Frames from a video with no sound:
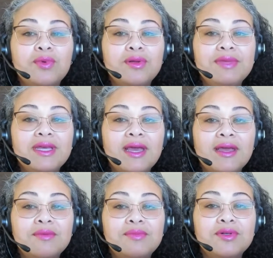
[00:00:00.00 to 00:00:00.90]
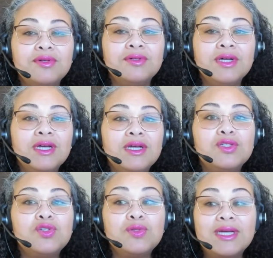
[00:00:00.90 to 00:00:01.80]
will be able
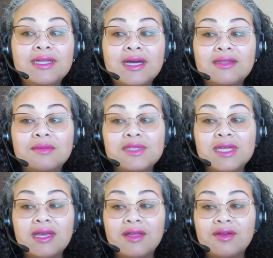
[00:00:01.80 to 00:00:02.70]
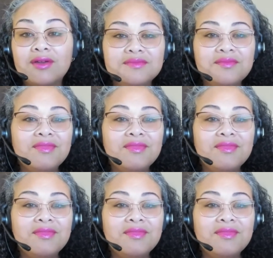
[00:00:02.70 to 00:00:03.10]
to connect them together.